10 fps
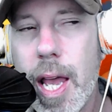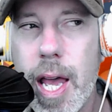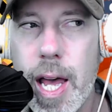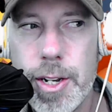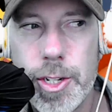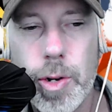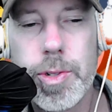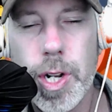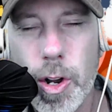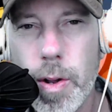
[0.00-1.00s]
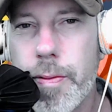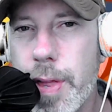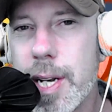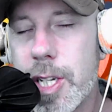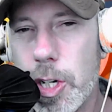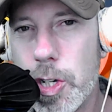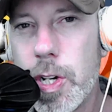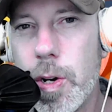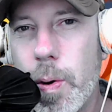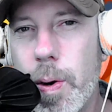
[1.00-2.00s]
and so it was a good thing to
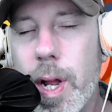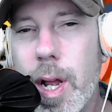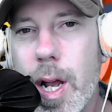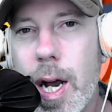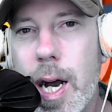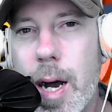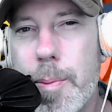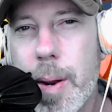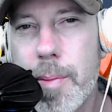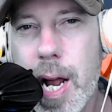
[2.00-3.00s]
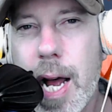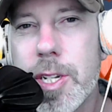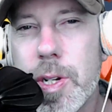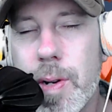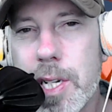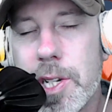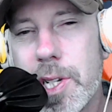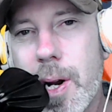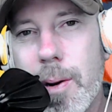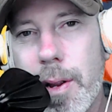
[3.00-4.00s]
do. But I'm not so
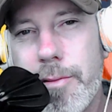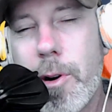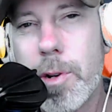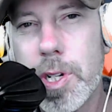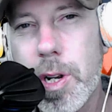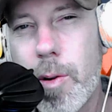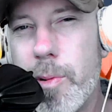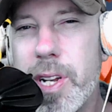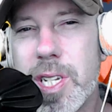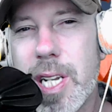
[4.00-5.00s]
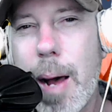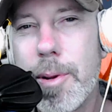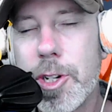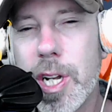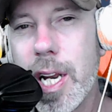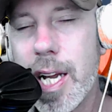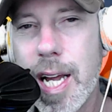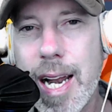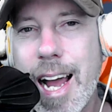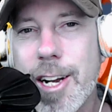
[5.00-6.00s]
necessarily focused on reestablishing any
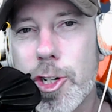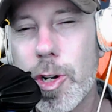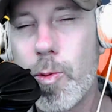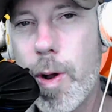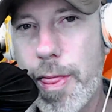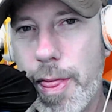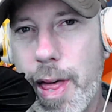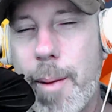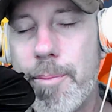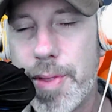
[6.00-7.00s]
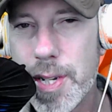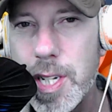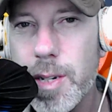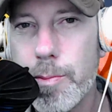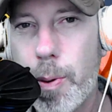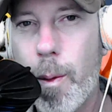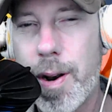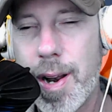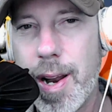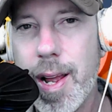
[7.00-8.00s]
connection with them. This is
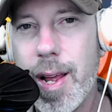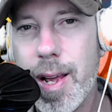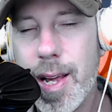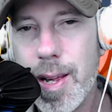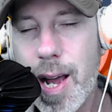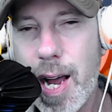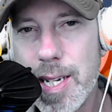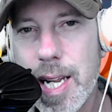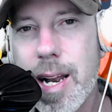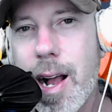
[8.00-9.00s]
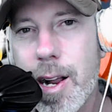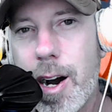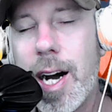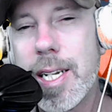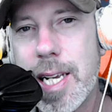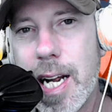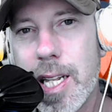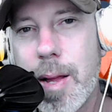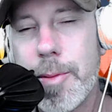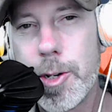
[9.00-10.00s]
important. I did not
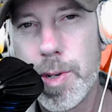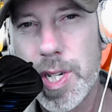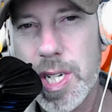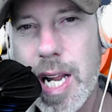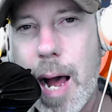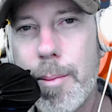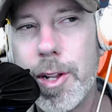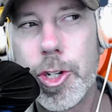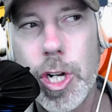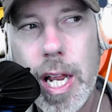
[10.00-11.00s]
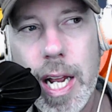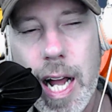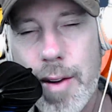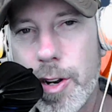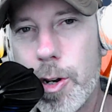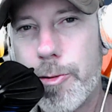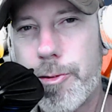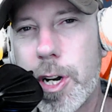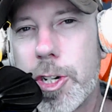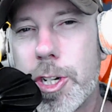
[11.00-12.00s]
contact them to establish any kind of a new
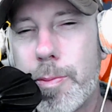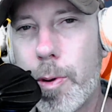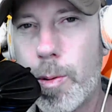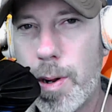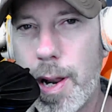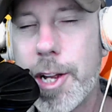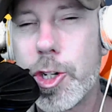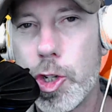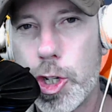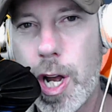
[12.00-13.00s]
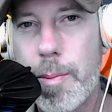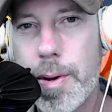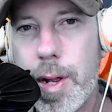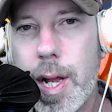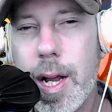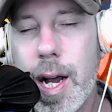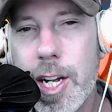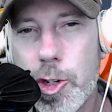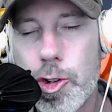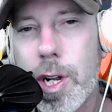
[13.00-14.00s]
friendship or relationship.
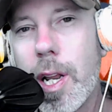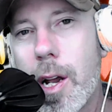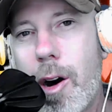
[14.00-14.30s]
I strictly